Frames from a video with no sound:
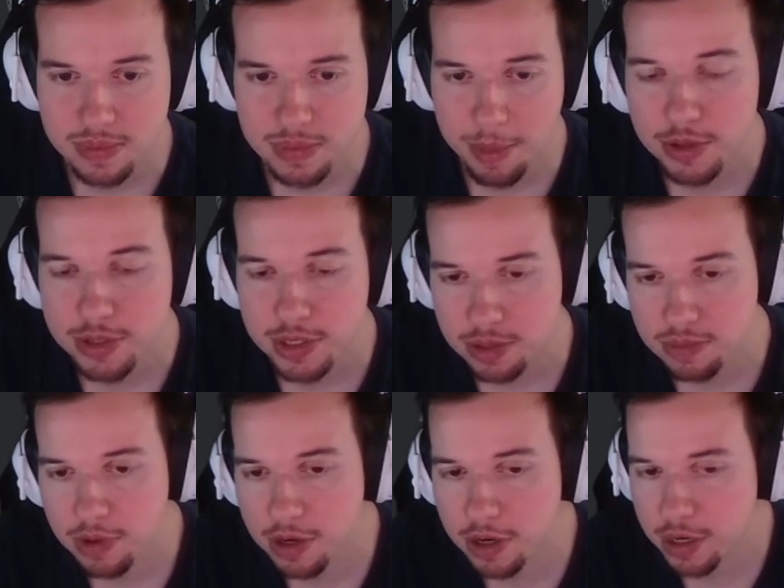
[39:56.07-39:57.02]
They mostly
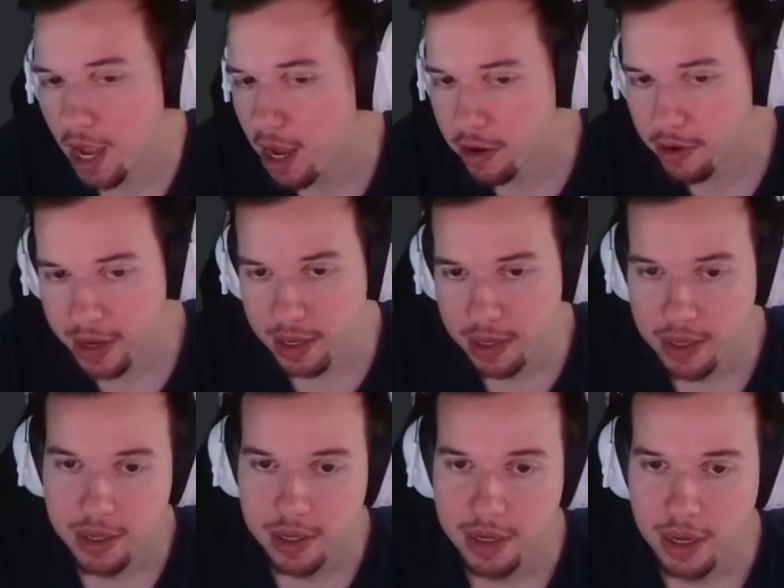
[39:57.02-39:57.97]
are not great.
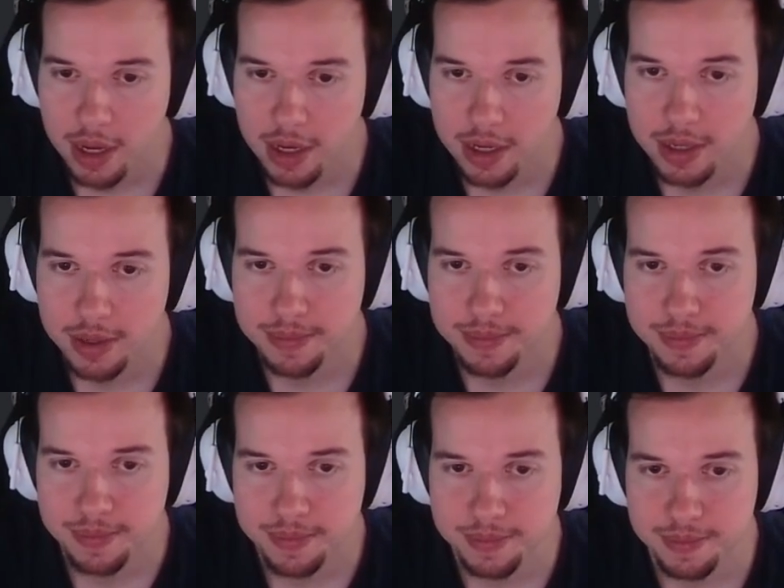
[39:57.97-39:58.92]

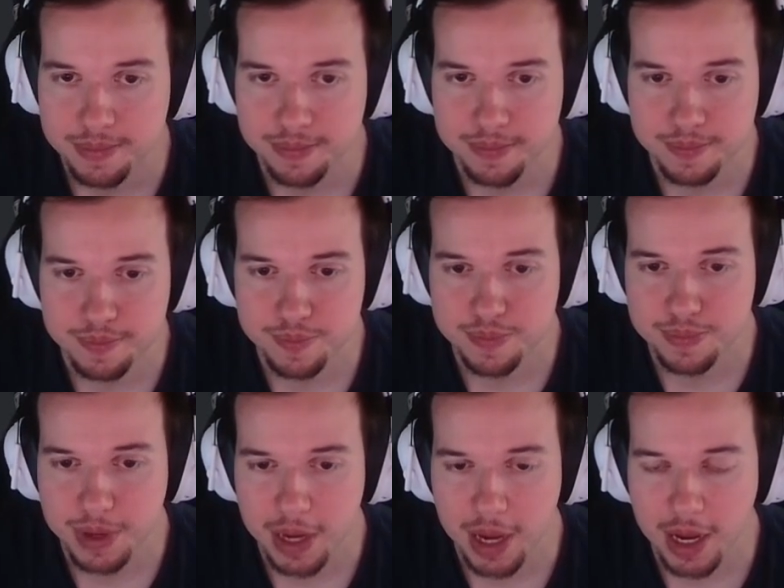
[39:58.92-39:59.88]
But